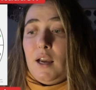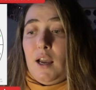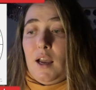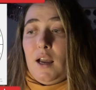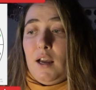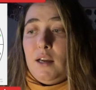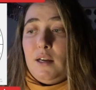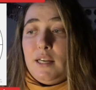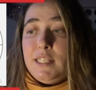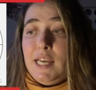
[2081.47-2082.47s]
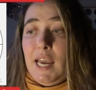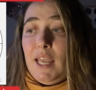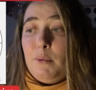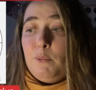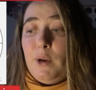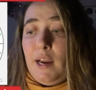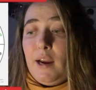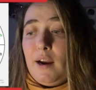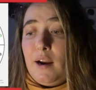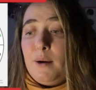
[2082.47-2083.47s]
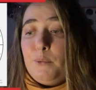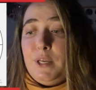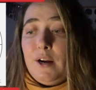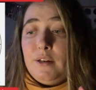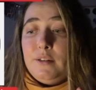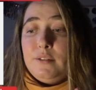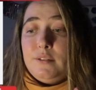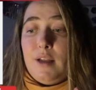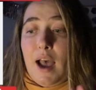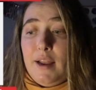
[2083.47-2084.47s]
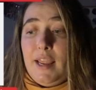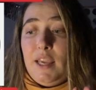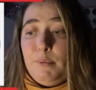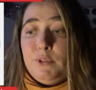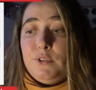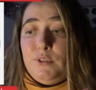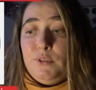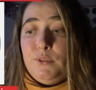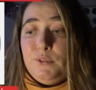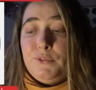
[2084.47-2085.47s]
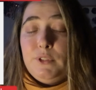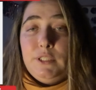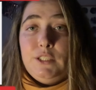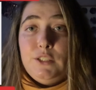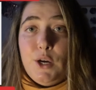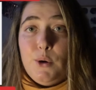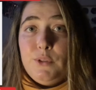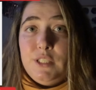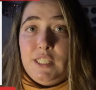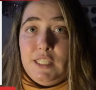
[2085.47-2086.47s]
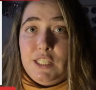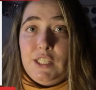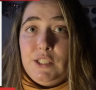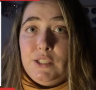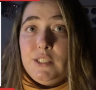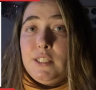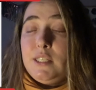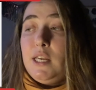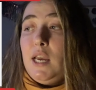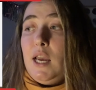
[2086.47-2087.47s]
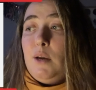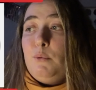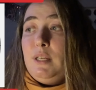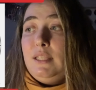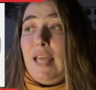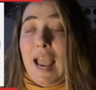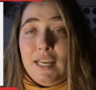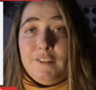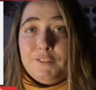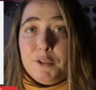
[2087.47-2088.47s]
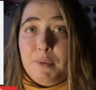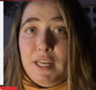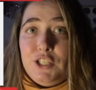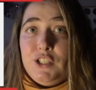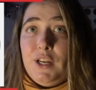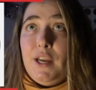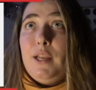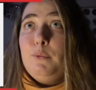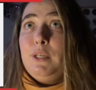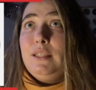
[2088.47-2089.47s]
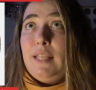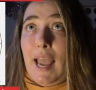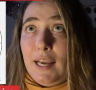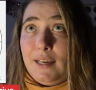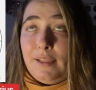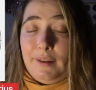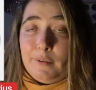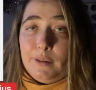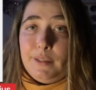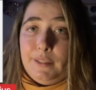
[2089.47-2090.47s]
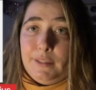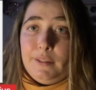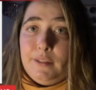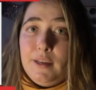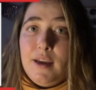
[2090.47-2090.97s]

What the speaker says: a time where we are not able to fully know the details we lack information, we lack clarity.